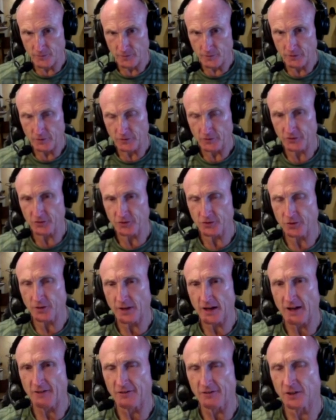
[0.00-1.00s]
So you
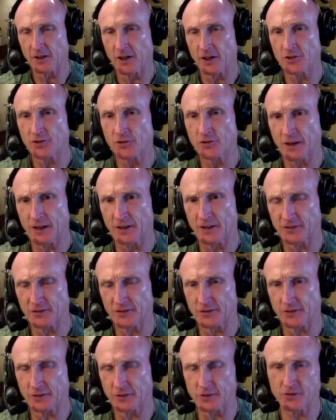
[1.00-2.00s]
have to
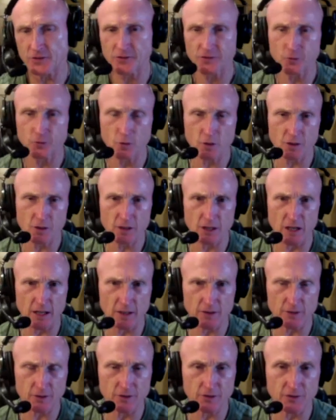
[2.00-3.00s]
address those four
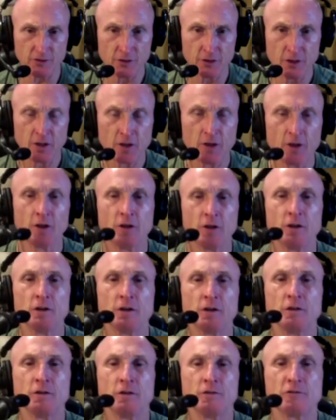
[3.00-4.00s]
doctors
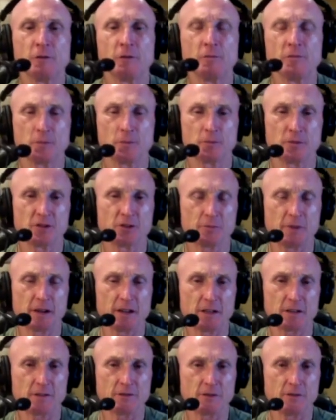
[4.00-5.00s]
from the
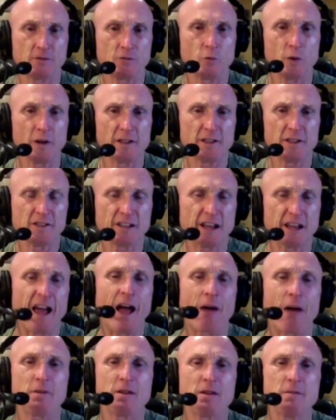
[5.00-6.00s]
perspective of what is
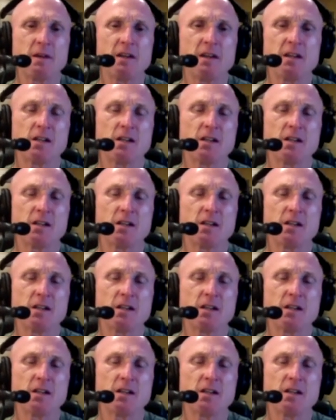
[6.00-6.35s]
happy making